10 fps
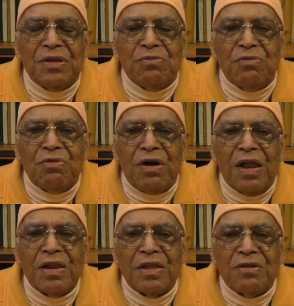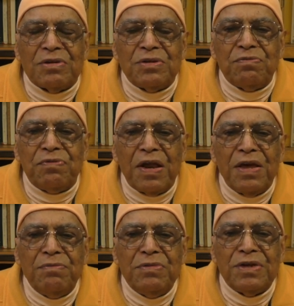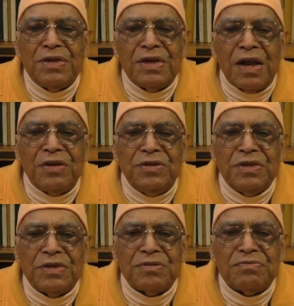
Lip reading: the wall there was a framed writing,